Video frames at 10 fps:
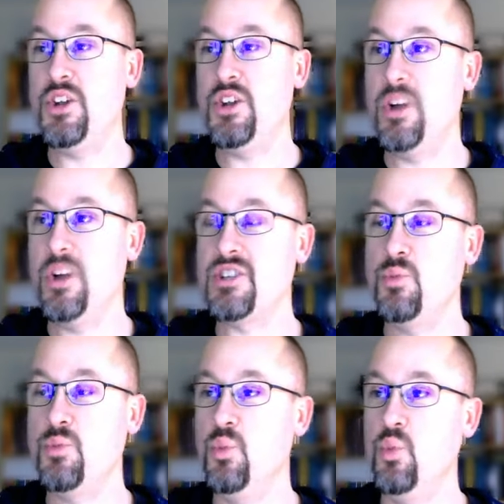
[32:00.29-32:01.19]
would be
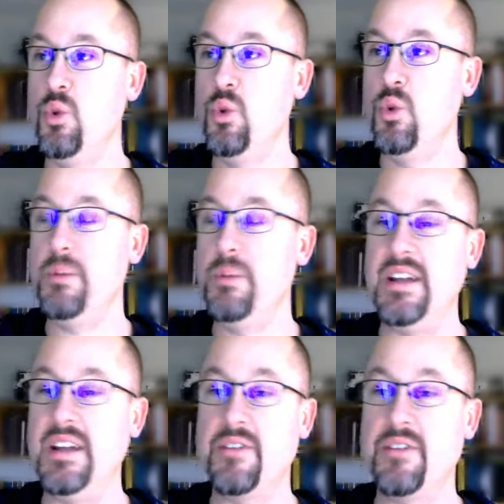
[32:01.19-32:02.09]
different? What
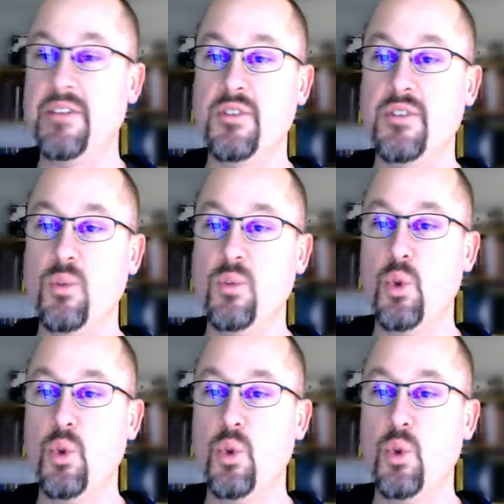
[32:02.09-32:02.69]
what are some things that are